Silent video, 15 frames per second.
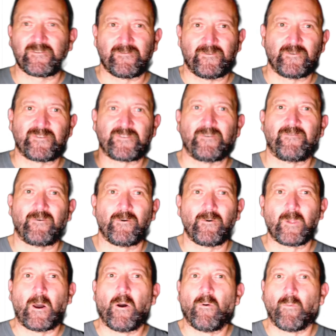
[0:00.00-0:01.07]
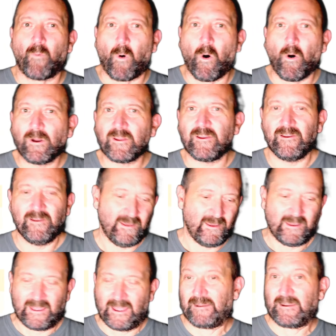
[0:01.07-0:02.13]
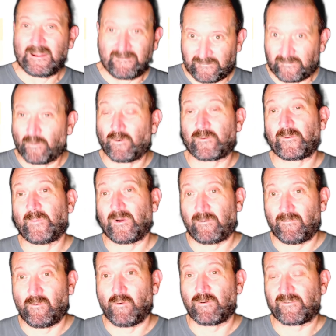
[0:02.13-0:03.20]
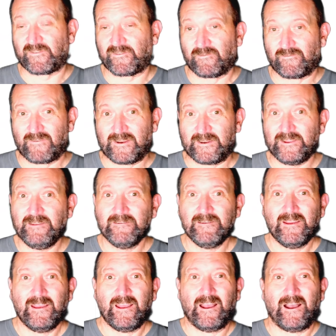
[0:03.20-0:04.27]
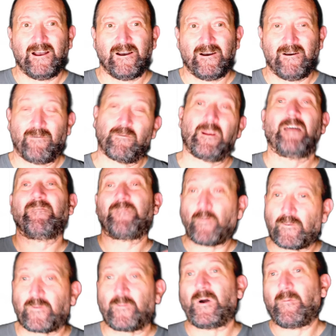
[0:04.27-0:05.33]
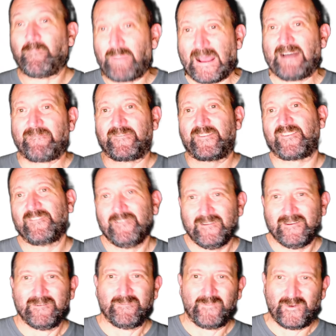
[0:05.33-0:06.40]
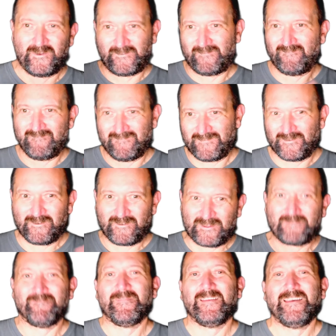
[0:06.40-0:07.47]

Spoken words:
So first of all, a walk, and I've talked about walks already. Well, I've talked about paths, but you'll see.